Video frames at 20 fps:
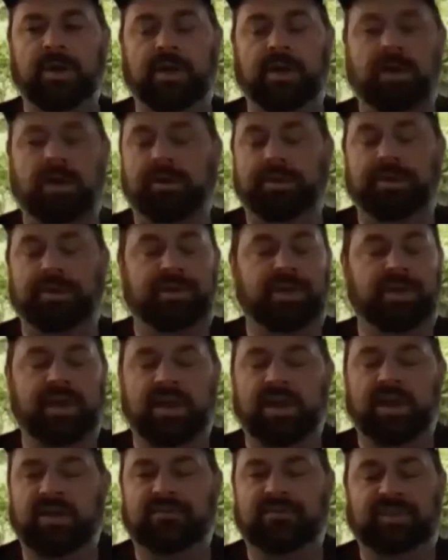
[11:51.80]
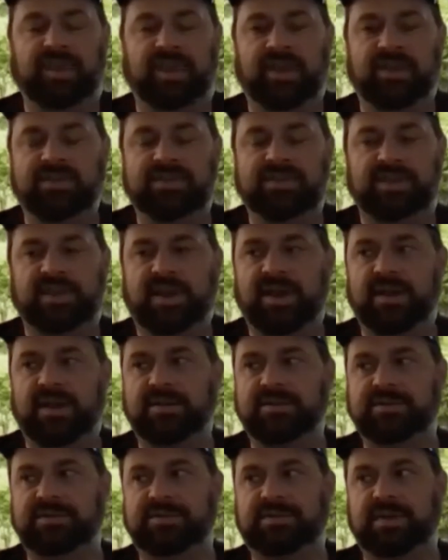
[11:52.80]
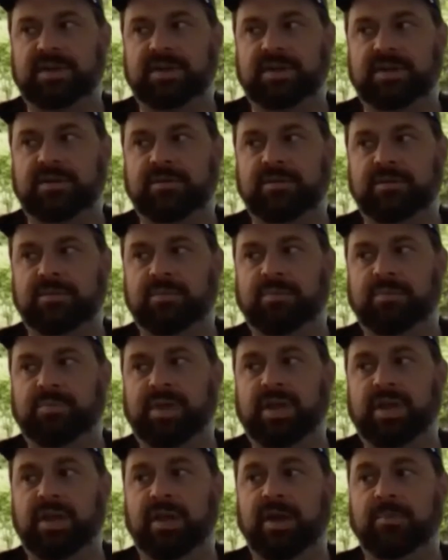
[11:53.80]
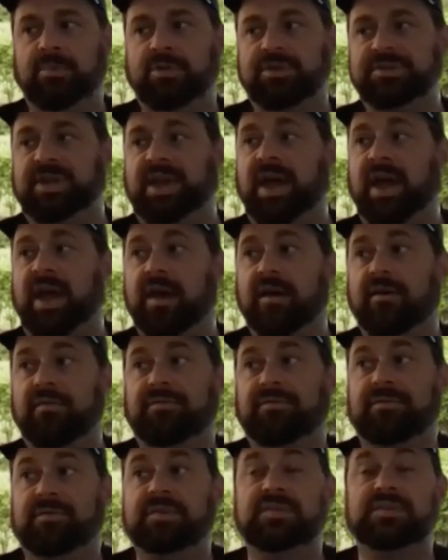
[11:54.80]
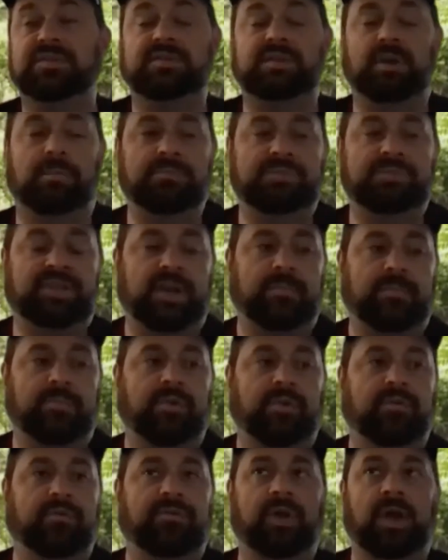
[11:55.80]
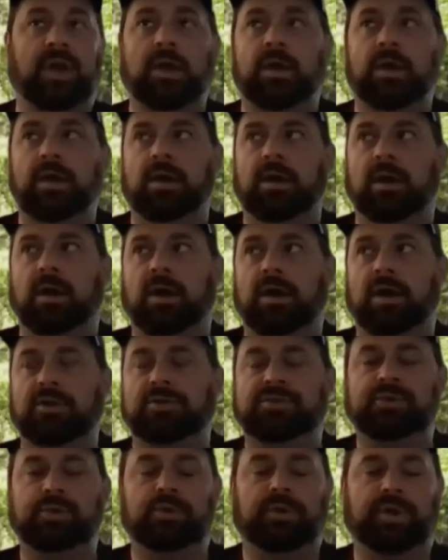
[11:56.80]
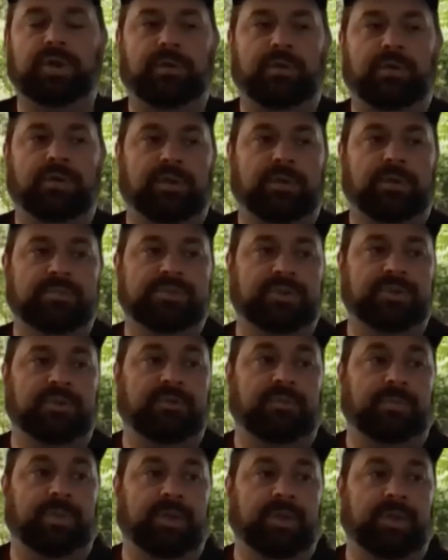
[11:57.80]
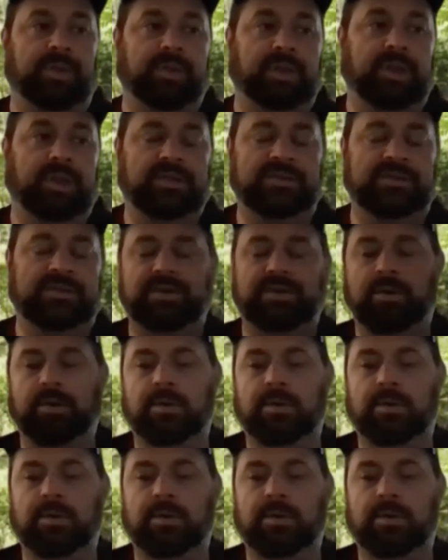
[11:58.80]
only thing I have to add to that is being able to have some type of tooling with observability. So